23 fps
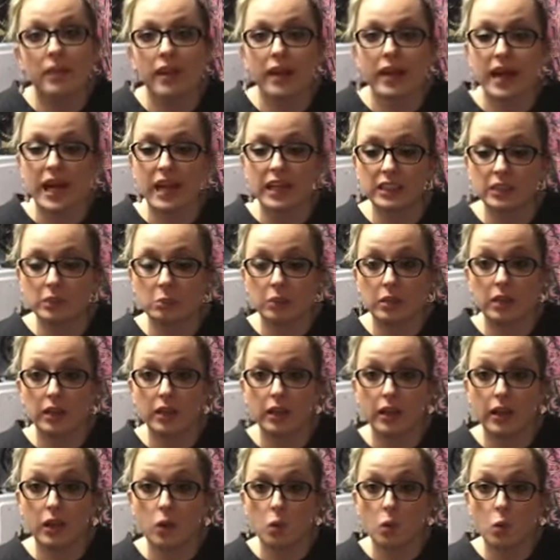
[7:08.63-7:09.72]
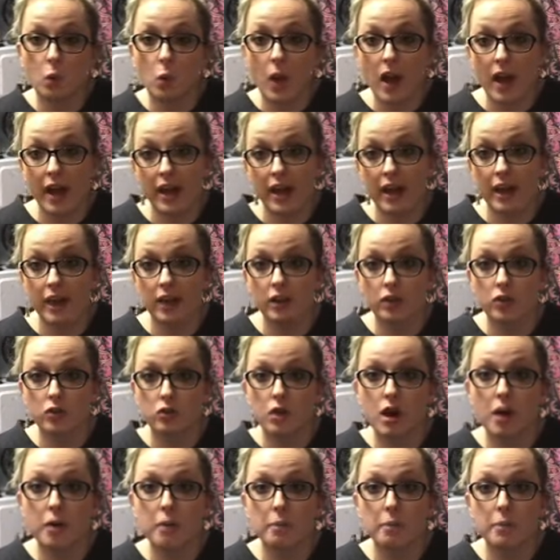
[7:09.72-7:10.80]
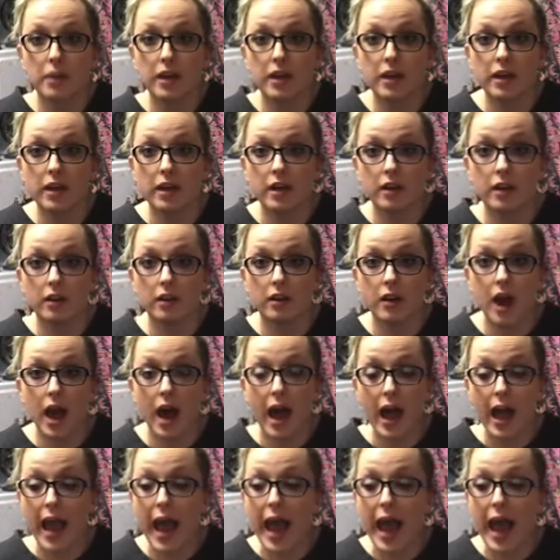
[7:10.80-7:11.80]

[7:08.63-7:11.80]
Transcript: like ask me like why I hated Trump, and I